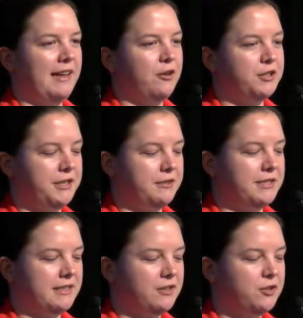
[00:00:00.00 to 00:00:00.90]
energy
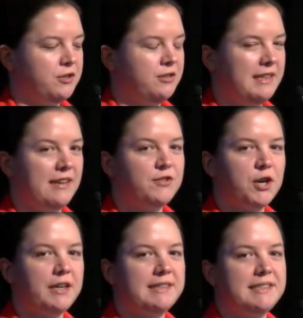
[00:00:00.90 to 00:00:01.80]
usage. They have
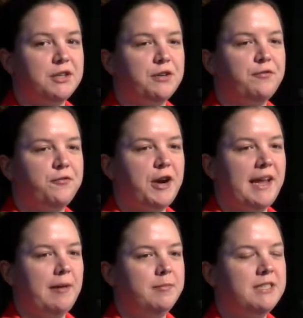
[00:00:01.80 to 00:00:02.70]
targets that are
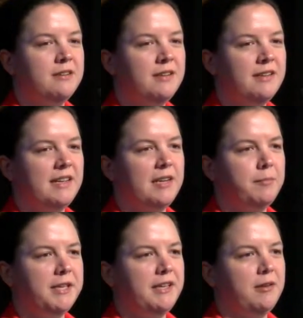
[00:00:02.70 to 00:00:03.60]
framed
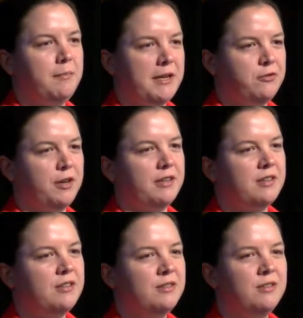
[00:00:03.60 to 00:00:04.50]
in million metric
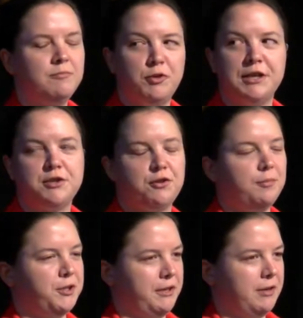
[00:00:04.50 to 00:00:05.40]
British
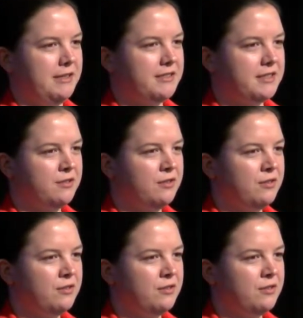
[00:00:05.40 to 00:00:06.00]
thermal units.